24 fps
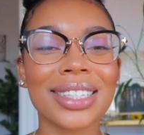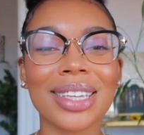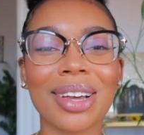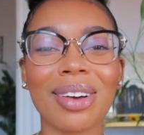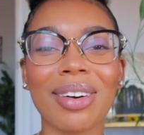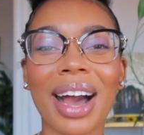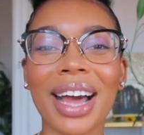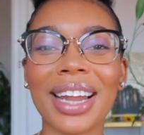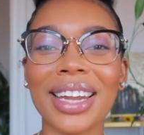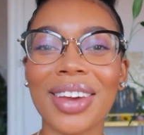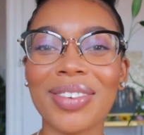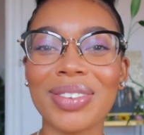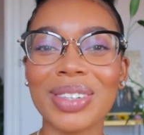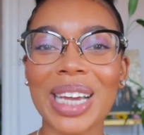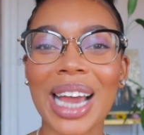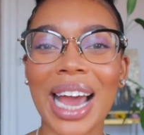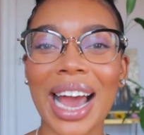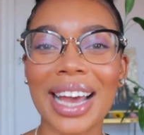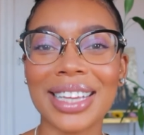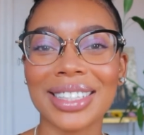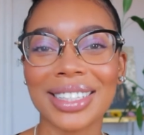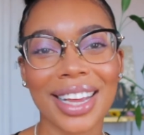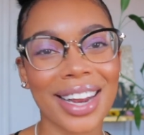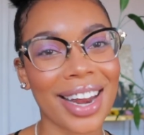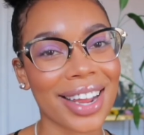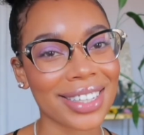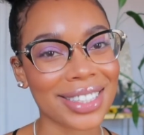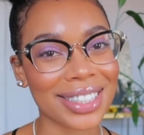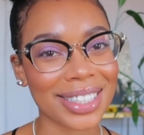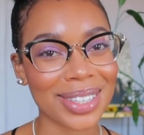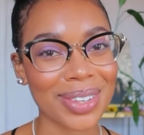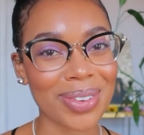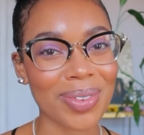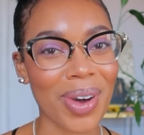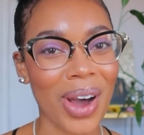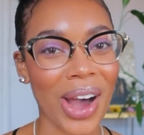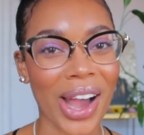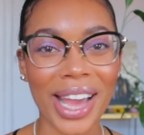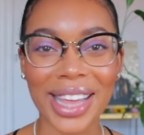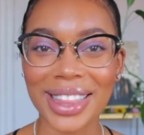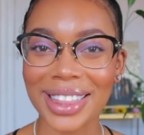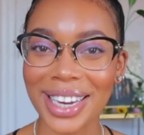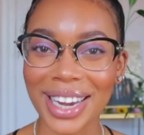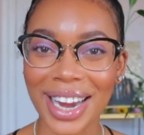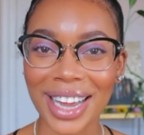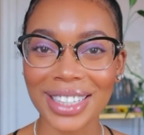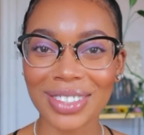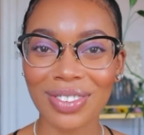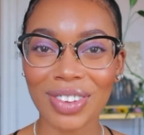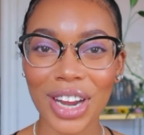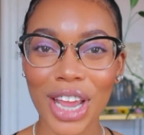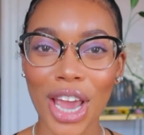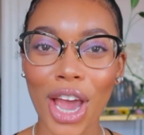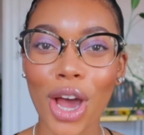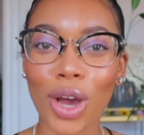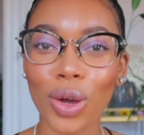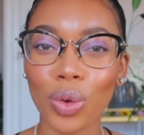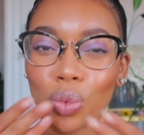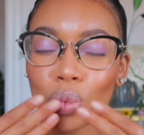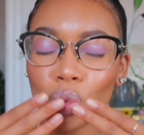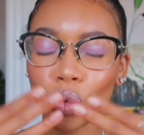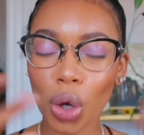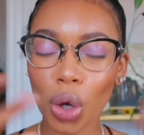So I love you guys, and I'll see you all in the next video.